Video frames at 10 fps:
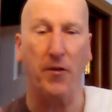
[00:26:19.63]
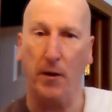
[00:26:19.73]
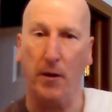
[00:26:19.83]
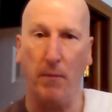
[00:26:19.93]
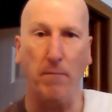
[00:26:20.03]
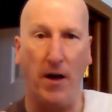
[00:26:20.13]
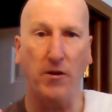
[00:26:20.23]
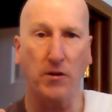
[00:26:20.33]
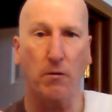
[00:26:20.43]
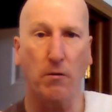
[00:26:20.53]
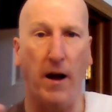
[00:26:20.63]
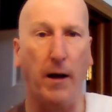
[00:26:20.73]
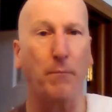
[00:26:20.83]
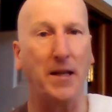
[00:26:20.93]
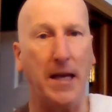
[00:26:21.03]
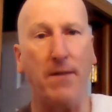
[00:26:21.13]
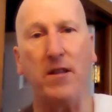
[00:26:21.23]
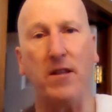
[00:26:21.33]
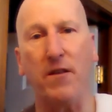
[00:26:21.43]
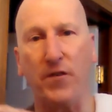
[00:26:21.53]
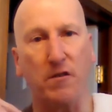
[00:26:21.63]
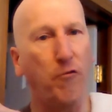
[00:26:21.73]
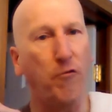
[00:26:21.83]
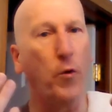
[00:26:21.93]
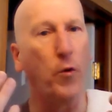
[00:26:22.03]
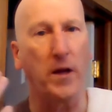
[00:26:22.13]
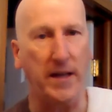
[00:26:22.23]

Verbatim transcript: I think my math is correct, but even if it's $40